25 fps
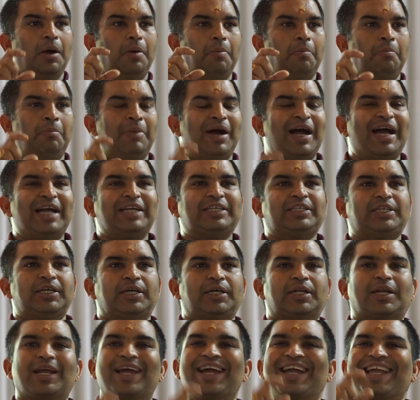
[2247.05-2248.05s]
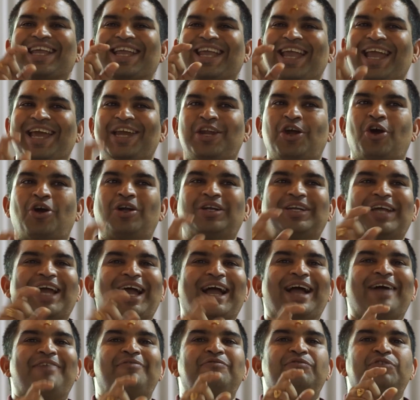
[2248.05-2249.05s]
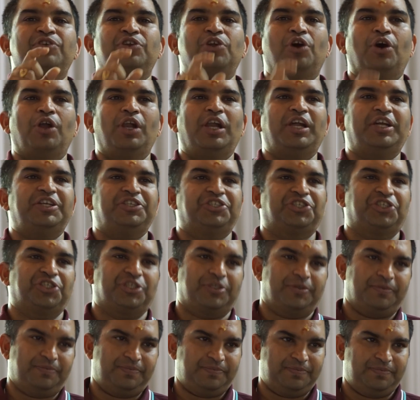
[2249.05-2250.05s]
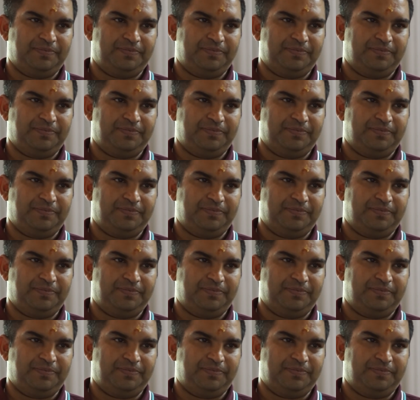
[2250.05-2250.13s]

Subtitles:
matter cannot have knowledge.